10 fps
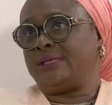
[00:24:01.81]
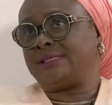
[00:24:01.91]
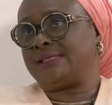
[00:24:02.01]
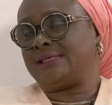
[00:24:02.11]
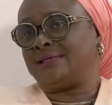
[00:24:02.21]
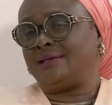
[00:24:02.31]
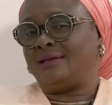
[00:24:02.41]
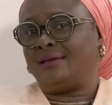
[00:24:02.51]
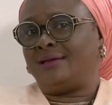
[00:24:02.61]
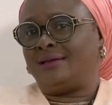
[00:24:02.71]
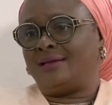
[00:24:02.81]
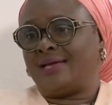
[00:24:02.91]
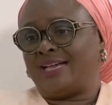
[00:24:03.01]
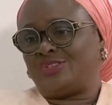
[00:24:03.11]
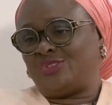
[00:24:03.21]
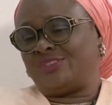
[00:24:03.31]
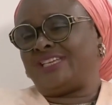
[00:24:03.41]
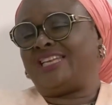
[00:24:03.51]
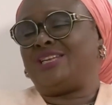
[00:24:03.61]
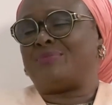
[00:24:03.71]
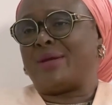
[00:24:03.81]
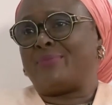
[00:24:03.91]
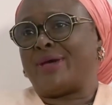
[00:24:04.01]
with, as you said in my